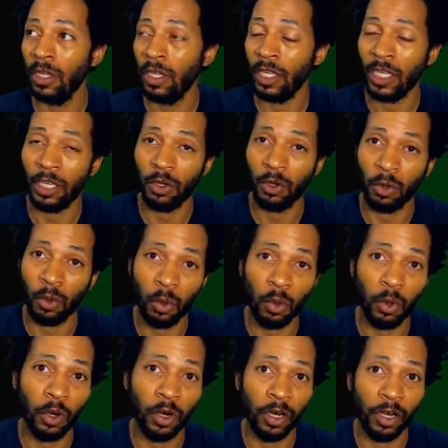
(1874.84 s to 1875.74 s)

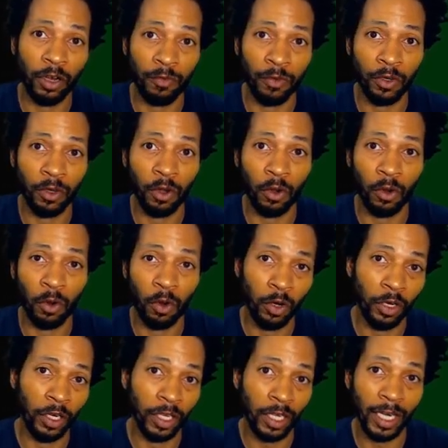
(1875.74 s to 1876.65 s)
or if you go on the
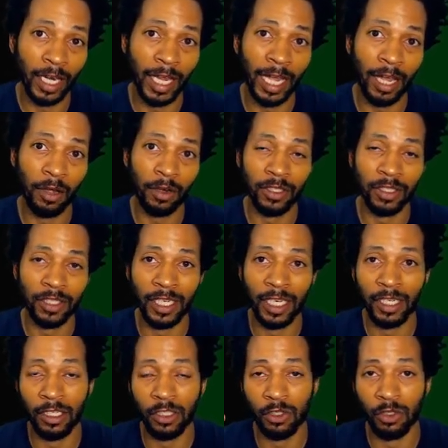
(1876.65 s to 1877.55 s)
cloud and send
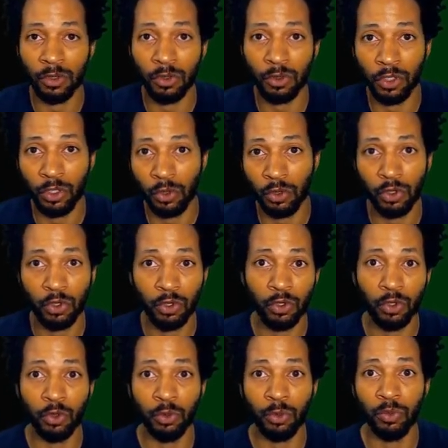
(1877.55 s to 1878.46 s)
it to
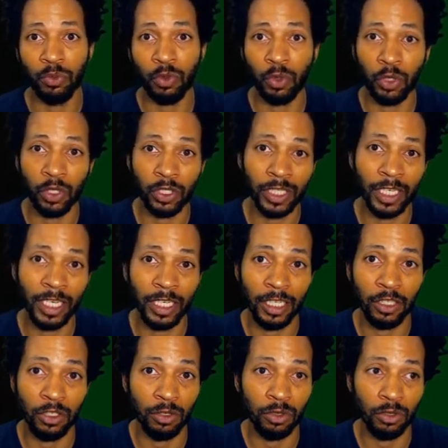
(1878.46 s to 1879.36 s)
YouTube, or send it
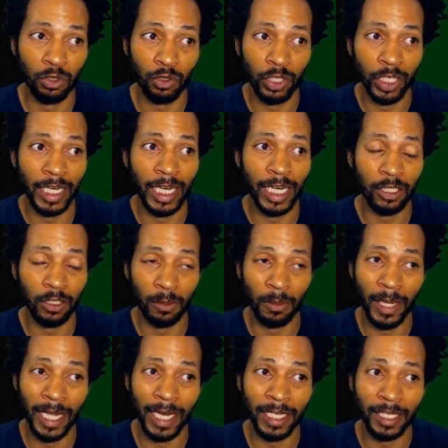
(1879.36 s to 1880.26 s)
to
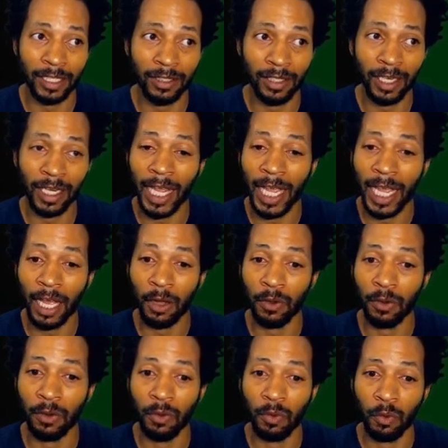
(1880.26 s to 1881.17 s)
Screencast-O-Matic's cloud
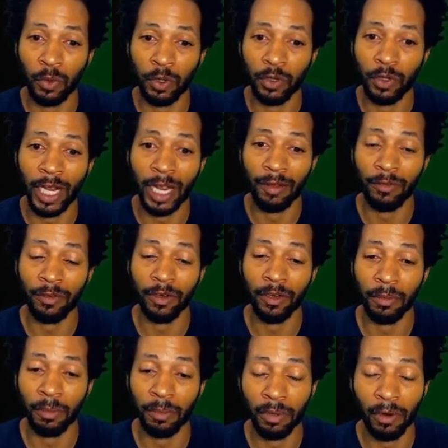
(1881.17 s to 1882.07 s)
where you have your
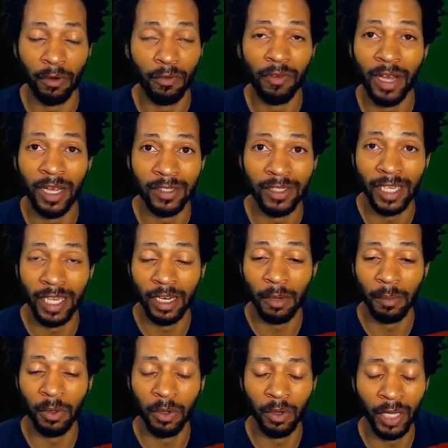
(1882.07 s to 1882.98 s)
profile set up and
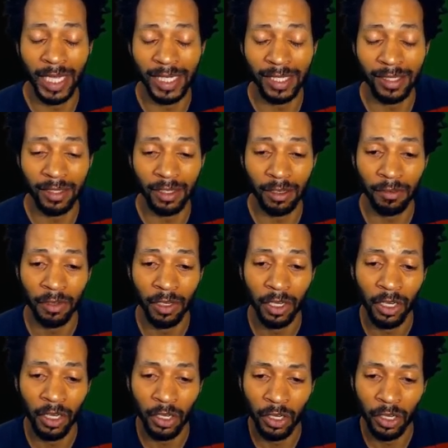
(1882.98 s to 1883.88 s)
all that stuff.
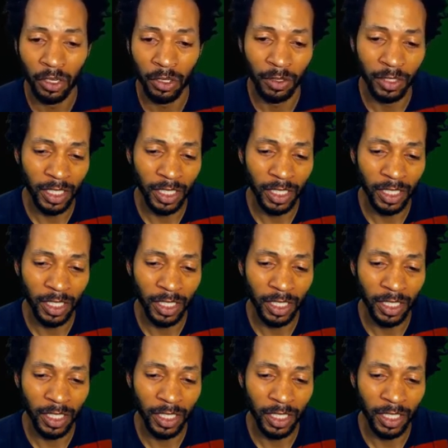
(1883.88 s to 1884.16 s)
This